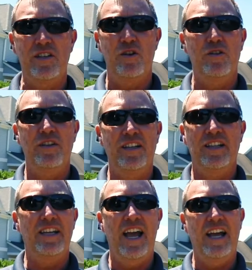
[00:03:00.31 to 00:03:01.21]
I turned it
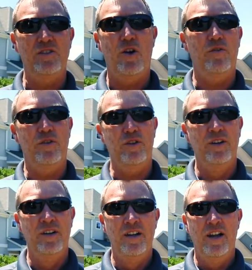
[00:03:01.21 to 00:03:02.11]
into cash offer
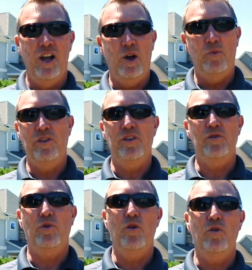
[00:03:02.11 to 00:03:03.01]
um, with this
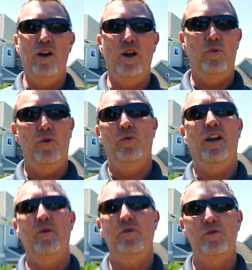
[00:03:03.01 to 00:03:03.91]
program, we were
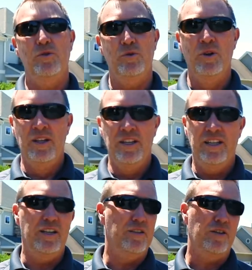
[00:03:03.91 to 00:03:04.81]
able to
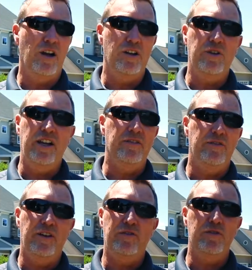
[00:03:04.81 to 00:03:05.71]
get under contract the
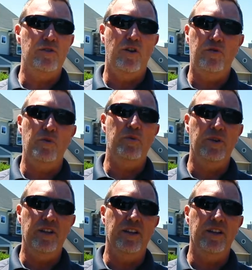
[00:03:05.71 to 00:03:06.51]
very first offer we put